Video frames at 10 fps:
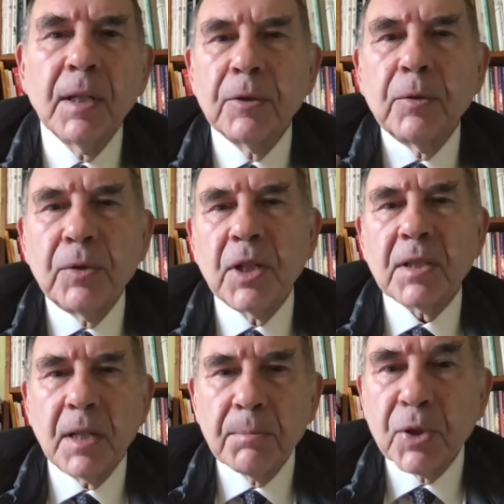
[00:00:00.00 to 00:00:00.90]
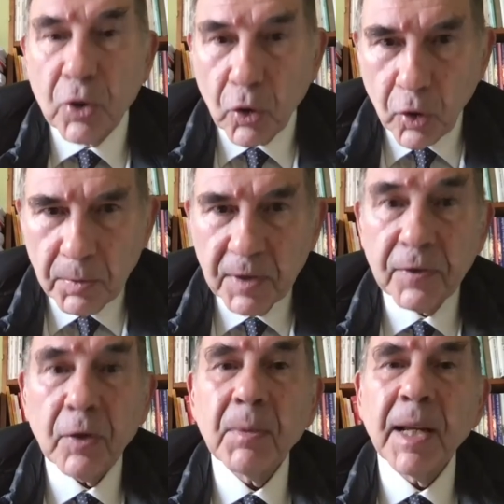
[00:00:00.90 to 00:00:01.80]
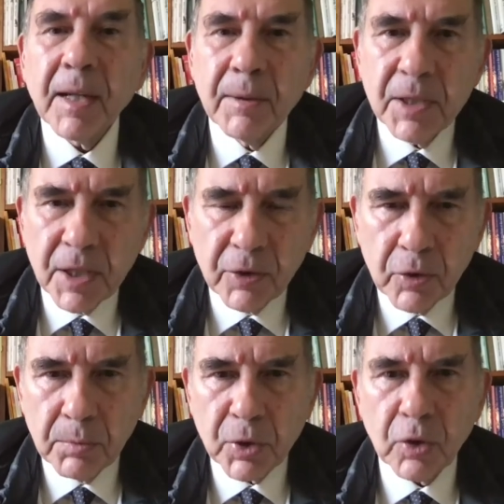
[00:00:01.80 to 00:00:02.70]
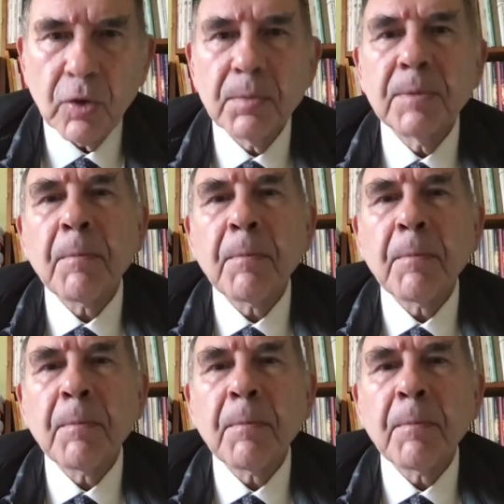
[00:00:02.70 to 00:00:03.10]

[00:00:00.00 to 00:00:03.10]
You just absorb the form language and you absorb